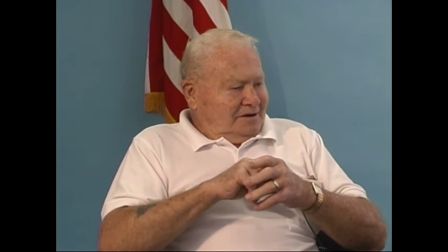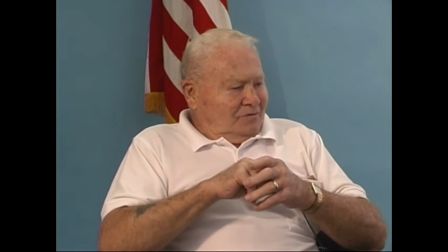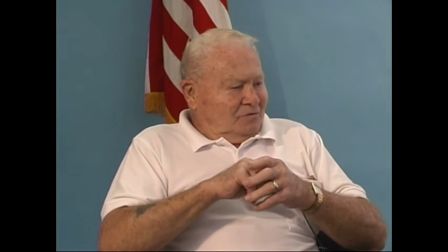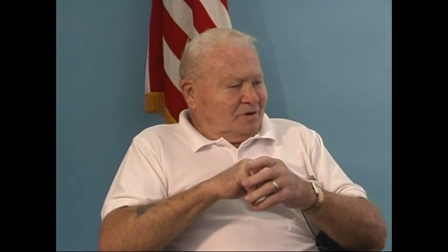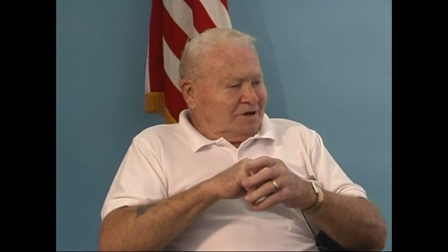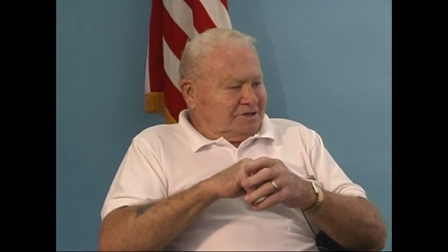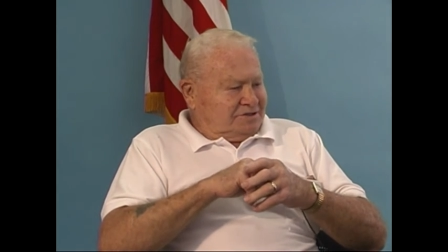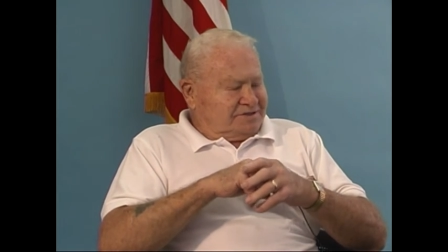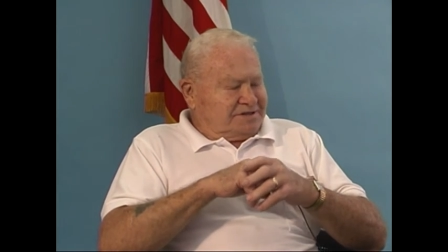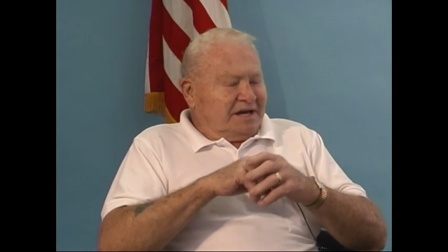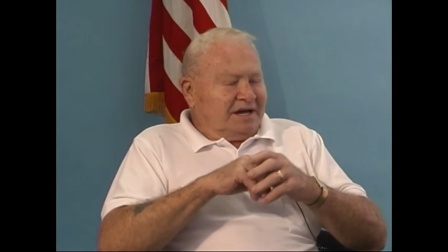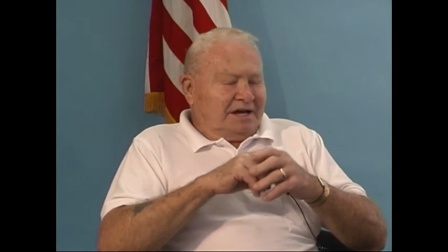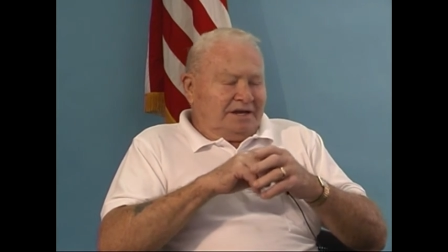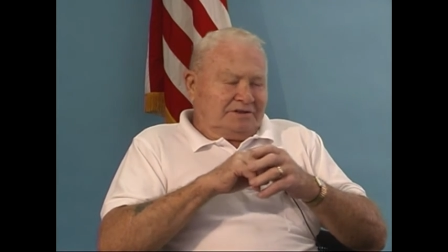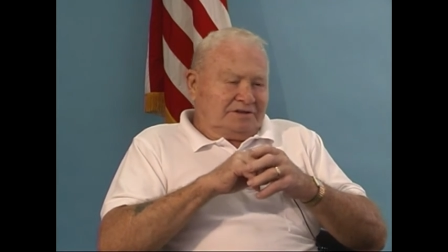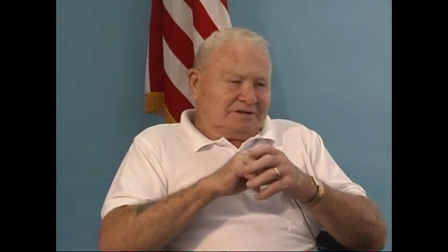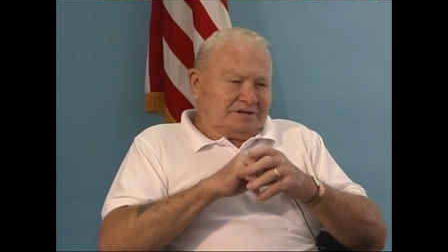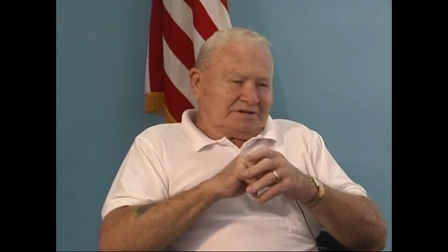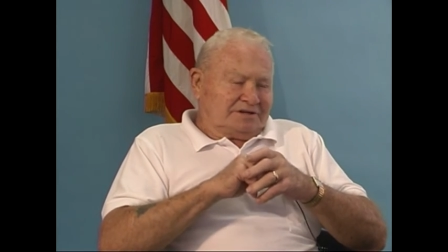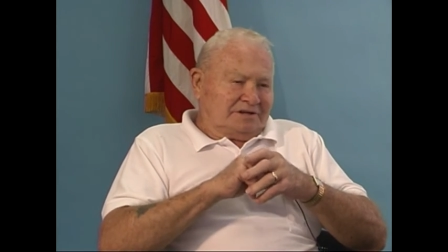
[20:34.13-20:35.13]
want to
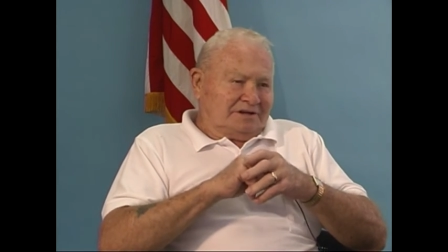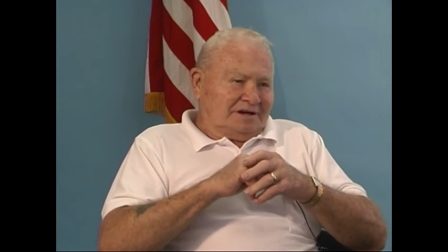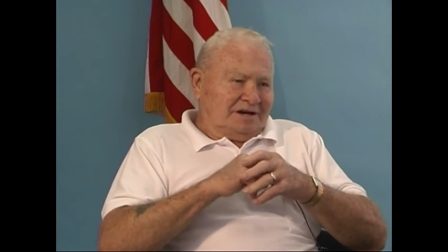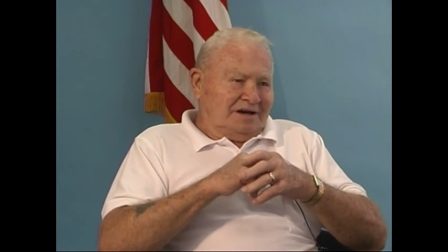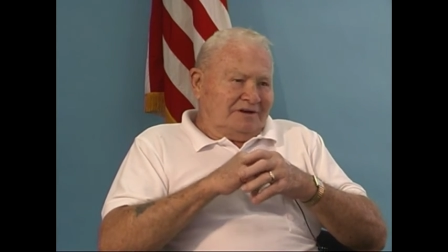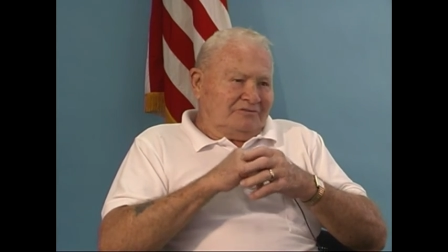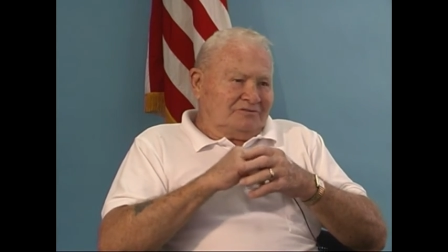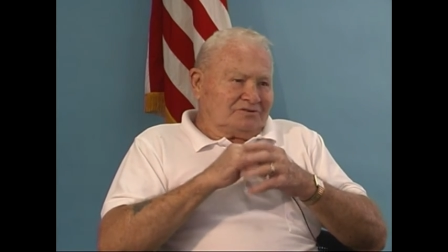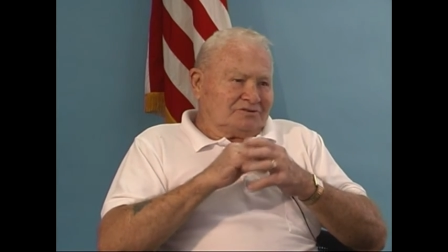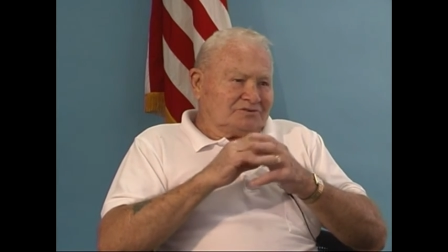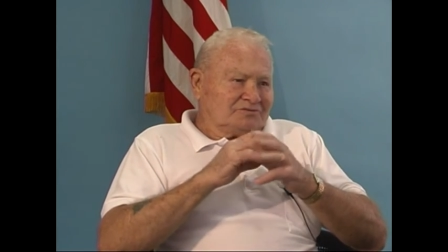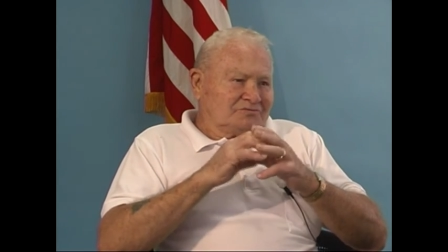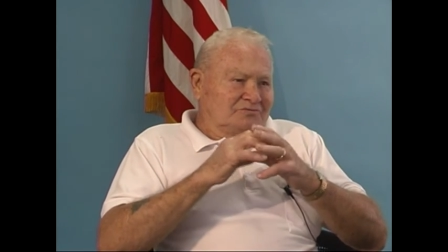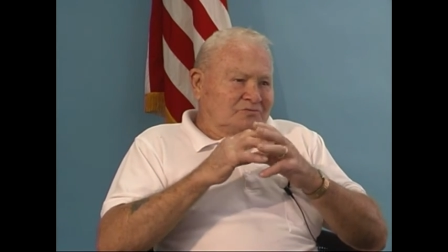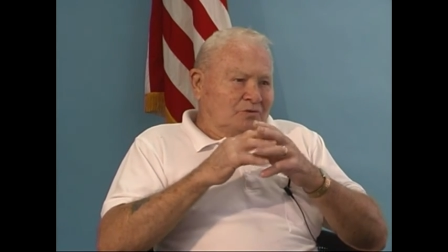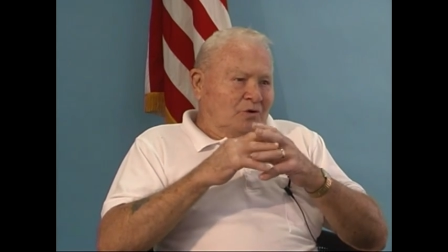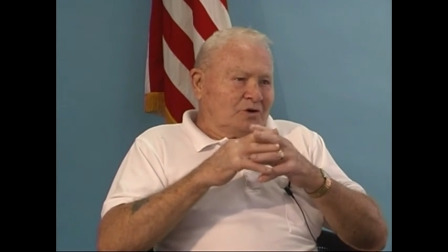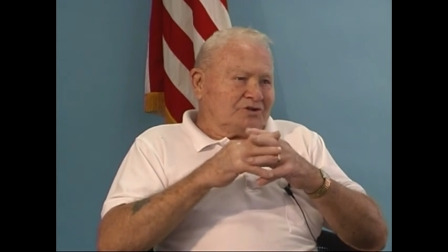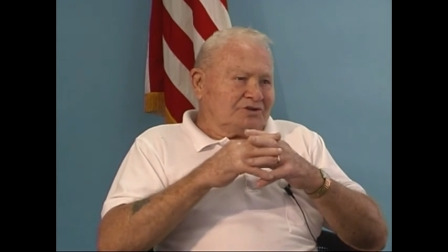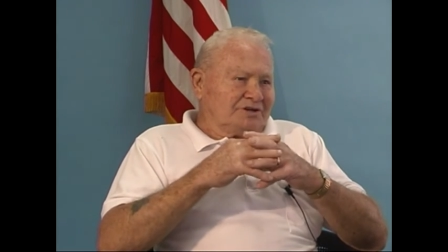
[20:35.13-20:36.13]
say that I was
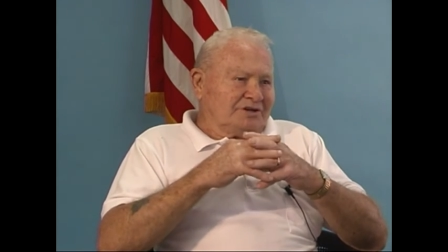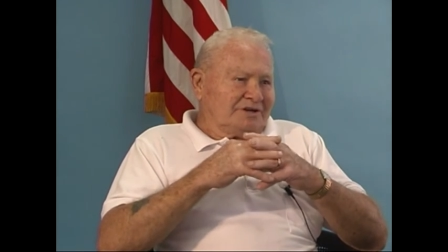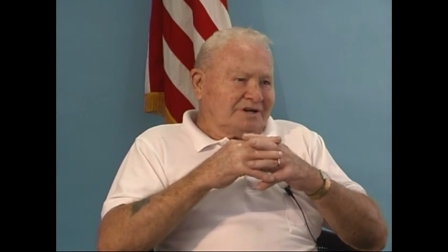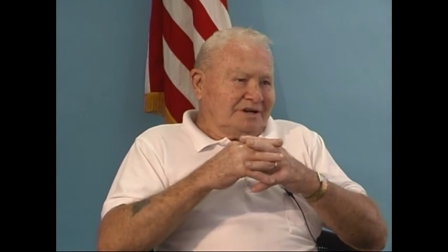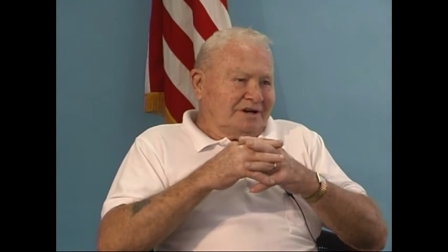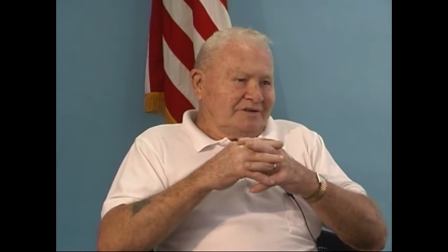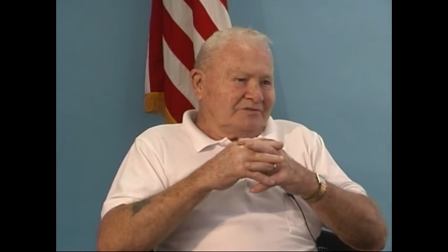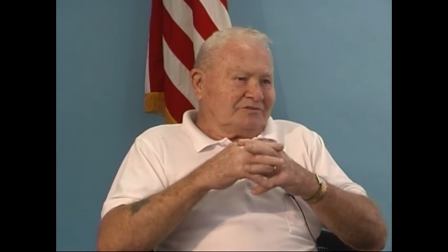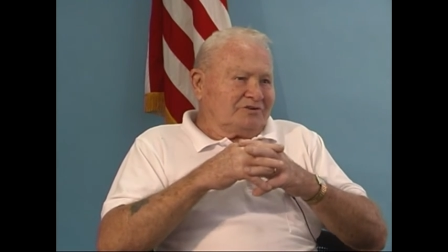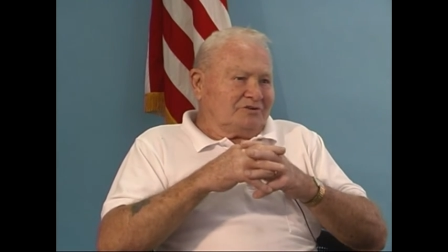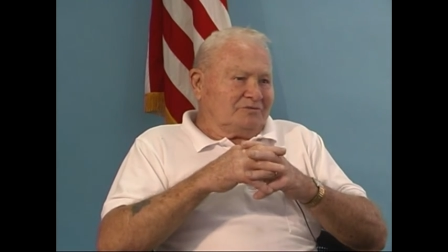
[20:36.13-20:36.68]
fortunate enough